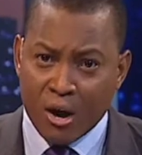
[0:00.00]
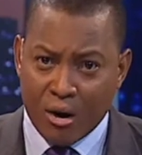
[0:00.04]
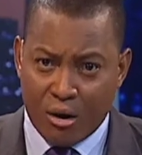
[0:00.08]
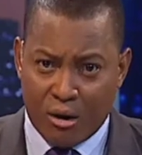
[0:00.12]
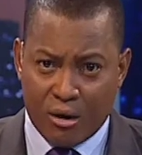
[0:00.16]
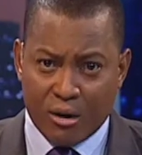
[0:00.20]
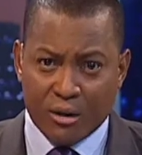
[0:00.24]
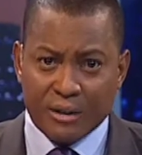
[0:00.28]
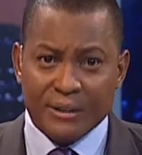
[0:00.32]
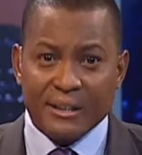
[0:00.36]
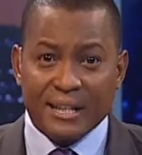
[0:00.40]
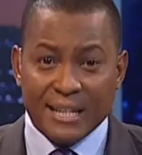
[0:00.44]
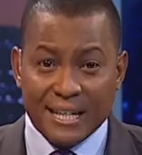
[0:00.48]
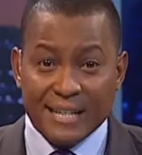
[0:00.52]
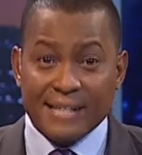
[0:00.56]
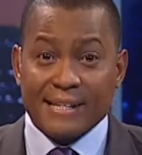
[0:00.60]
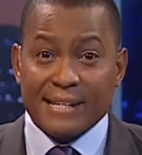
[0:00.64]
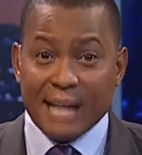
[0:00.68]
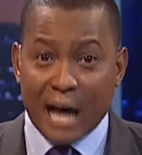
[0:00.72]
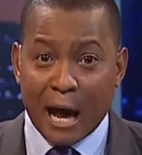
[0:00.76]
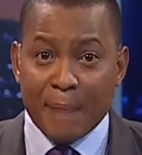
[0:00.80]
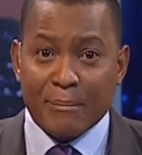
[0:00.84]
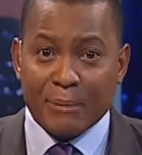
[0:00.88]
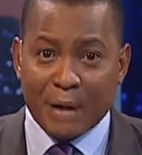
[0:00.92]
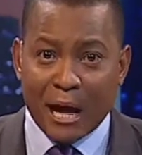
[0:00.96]
on these
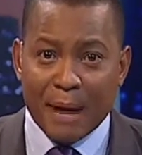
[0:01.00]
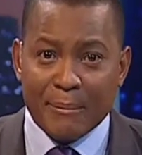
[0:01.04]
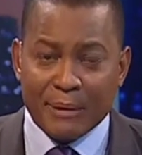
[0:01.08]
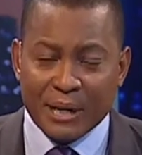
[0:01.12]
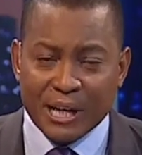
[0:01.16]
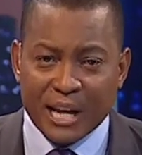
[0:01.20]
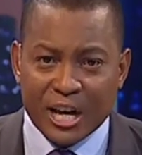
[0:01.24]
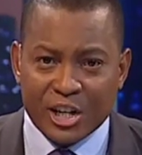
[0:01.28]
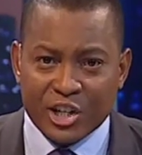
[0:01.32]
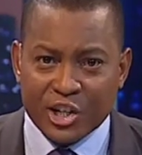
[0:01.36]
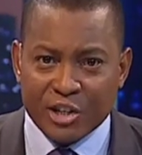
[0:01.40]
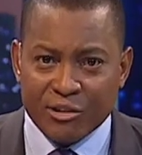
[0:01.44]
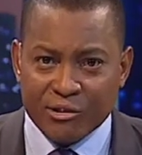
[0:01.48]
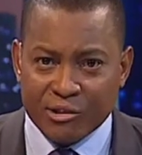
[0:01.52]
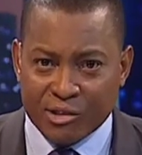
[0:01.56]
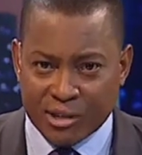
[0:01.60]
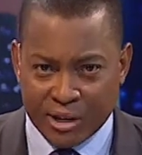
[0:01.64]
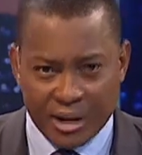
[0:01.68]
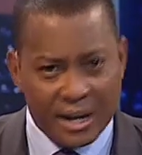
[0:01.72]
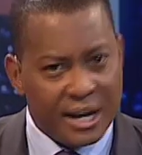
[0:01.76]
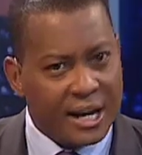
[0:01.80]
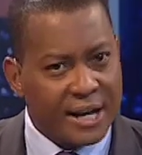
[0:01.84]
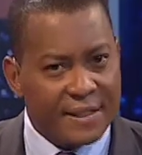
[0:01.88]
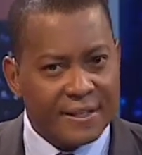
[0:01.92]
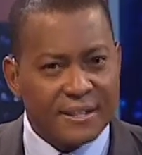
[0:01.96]
upcoming elections.
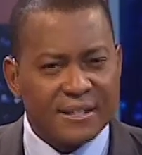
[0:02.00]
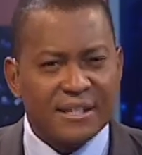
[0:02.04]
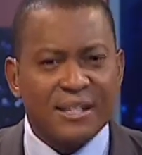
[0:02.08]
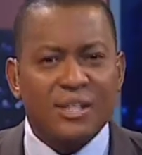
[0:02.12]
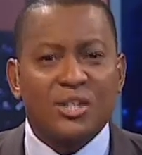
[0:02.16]
And this